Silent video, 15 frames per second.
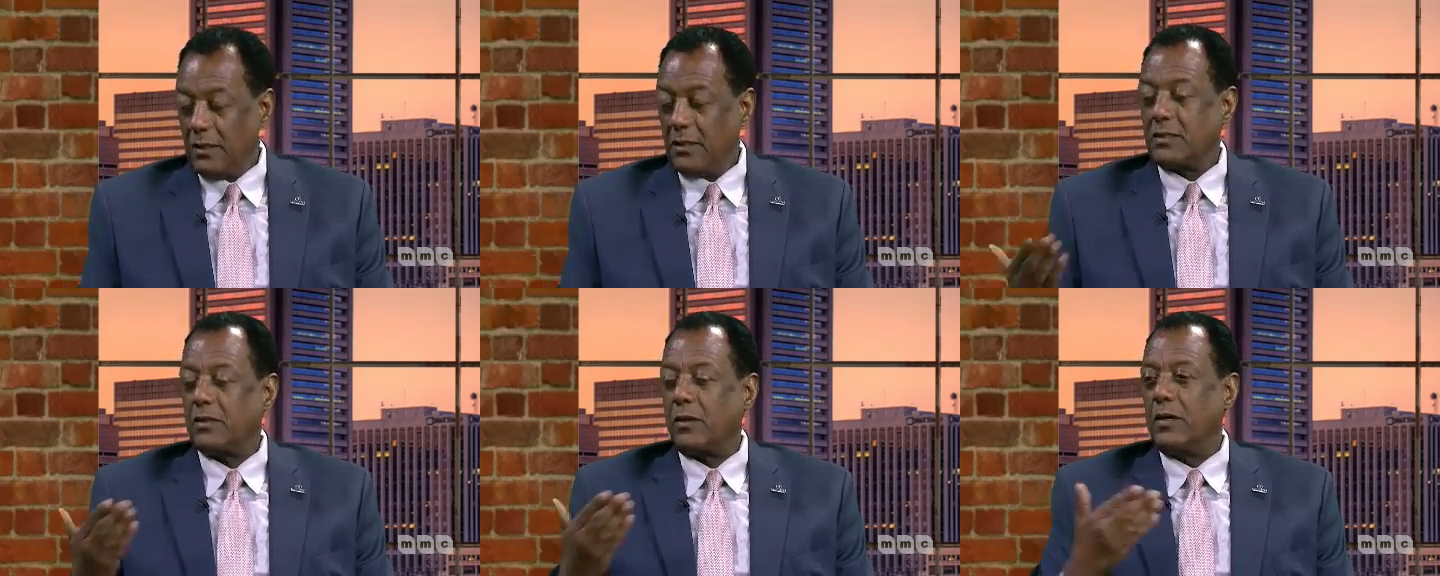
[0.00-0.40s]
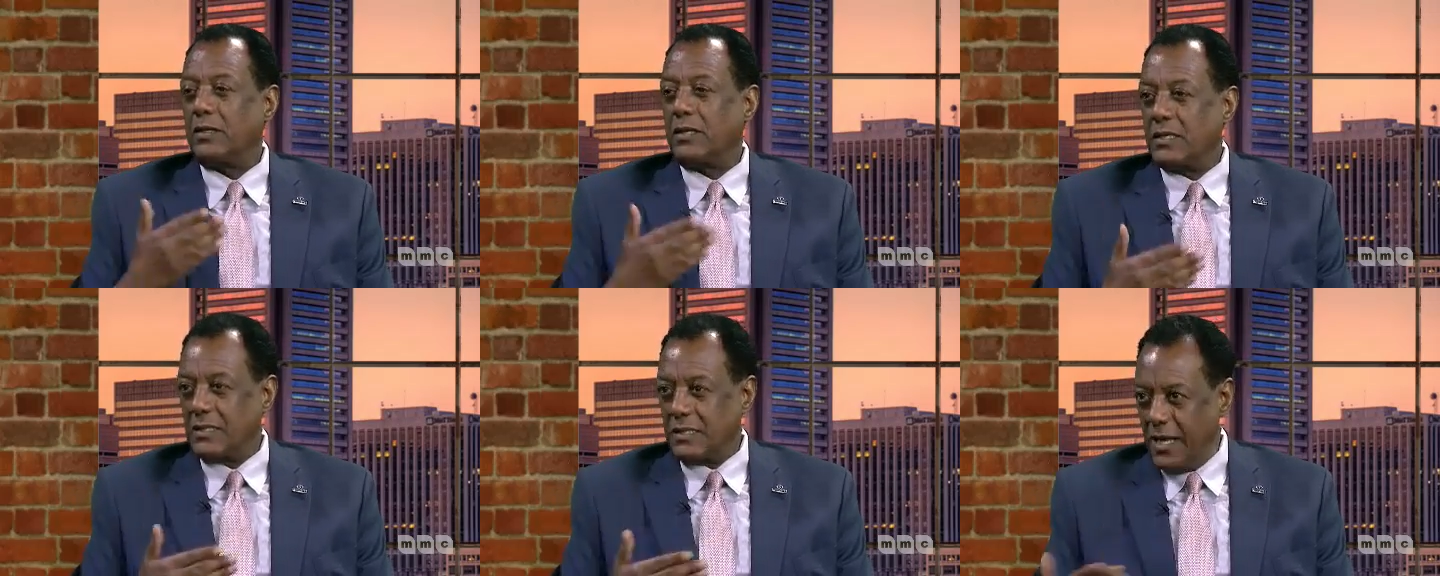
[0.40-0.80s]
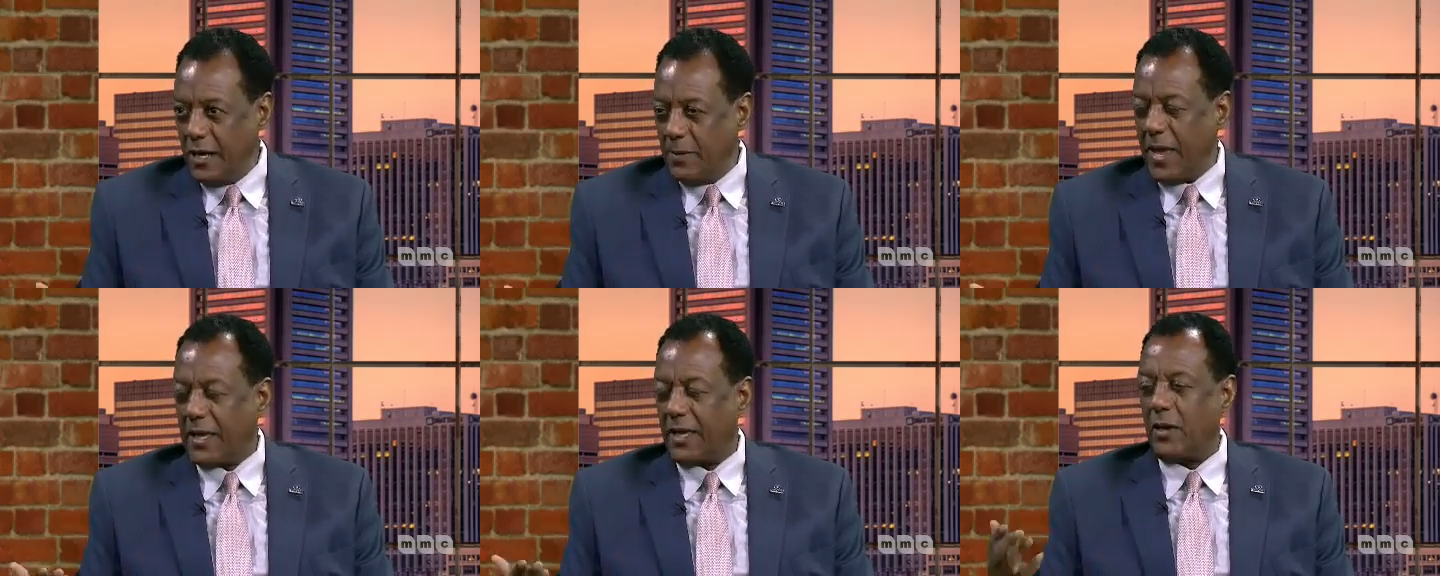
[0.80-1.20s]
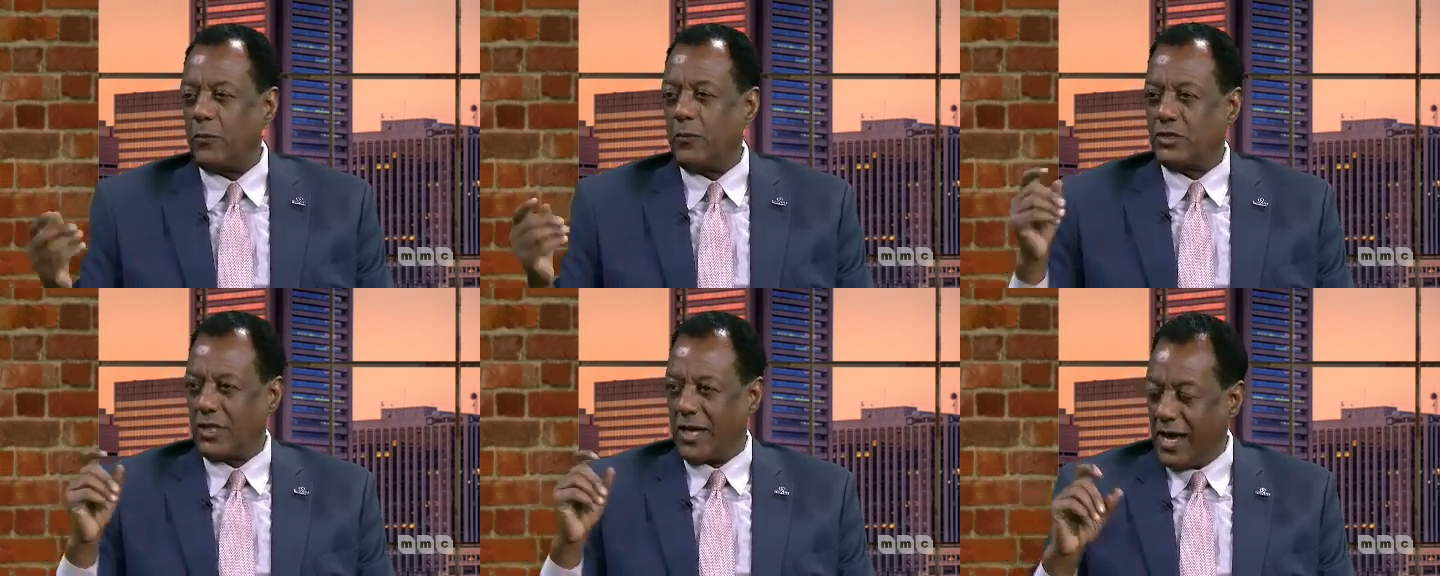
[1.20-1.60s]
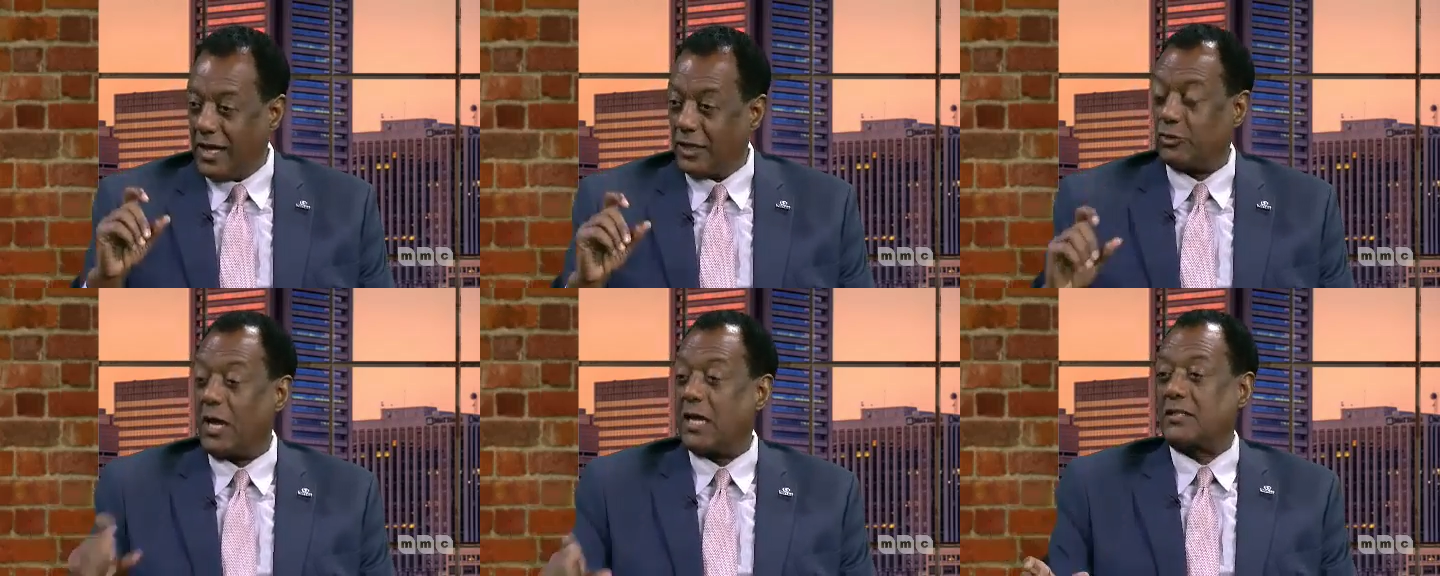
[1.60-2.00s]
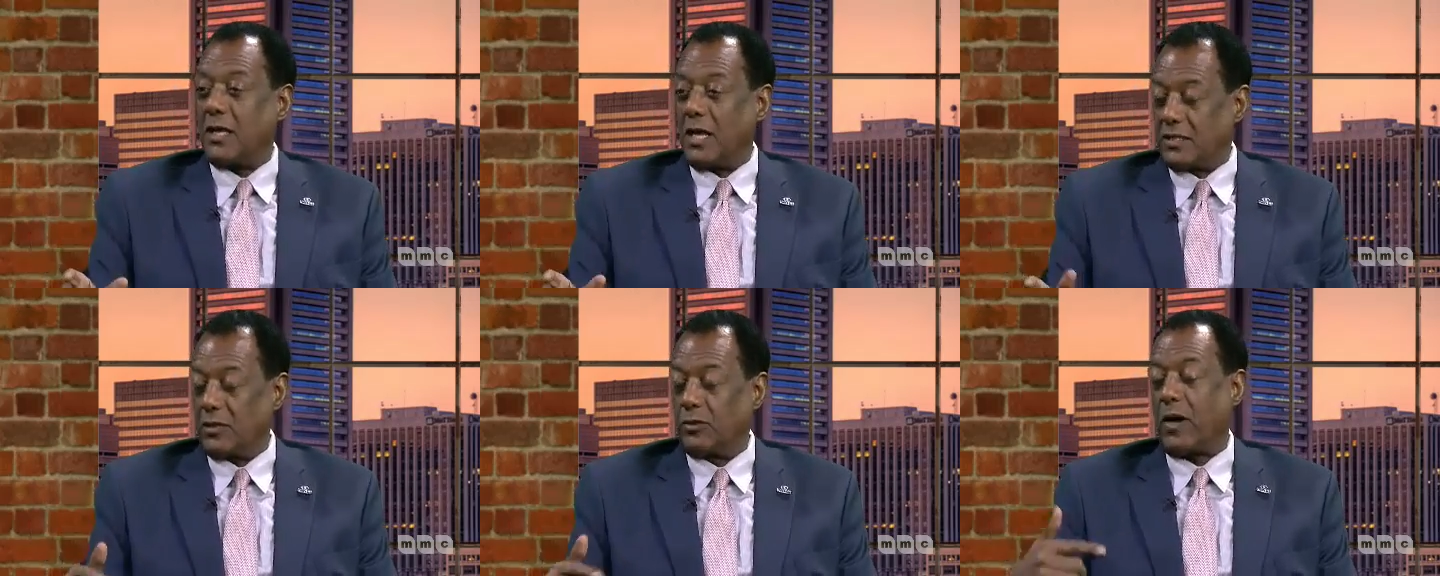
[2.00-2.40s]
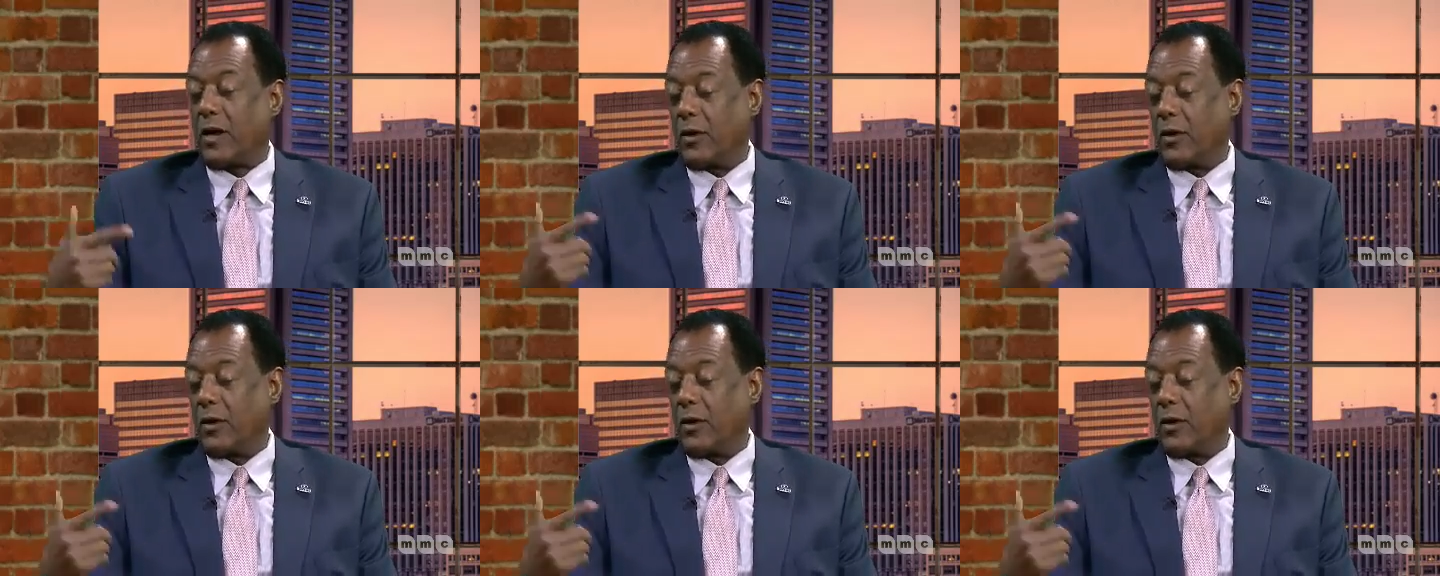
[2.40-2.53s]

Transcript: So it is deal making, which kind of translates into,